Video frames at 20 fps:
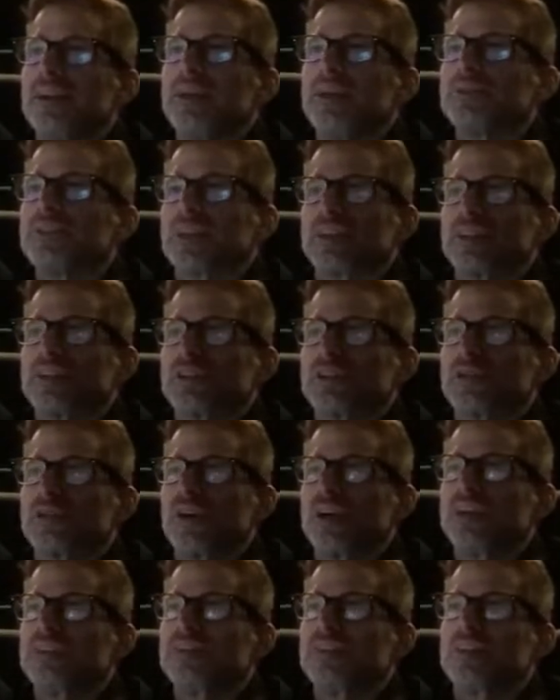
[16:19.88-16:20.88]
It was like this
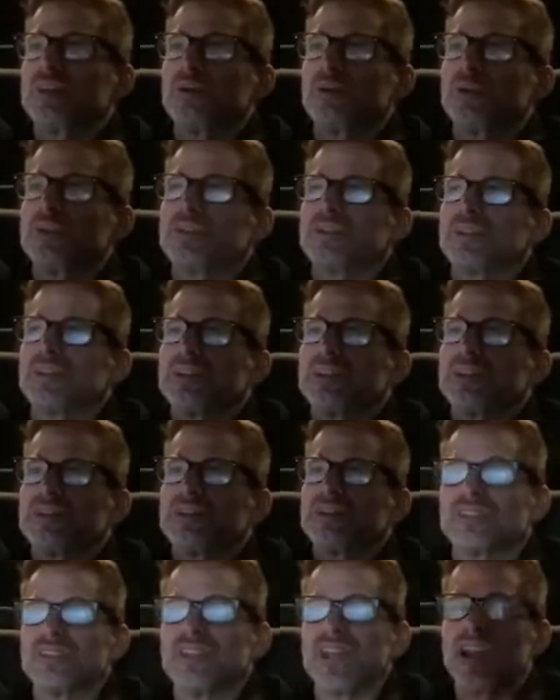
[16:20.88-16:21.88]
crazy coincidence, just
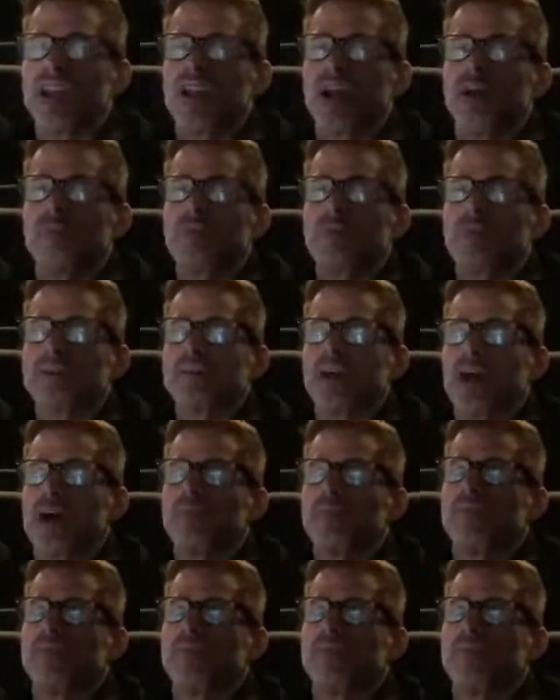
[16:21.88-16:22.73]
stayed up on top of the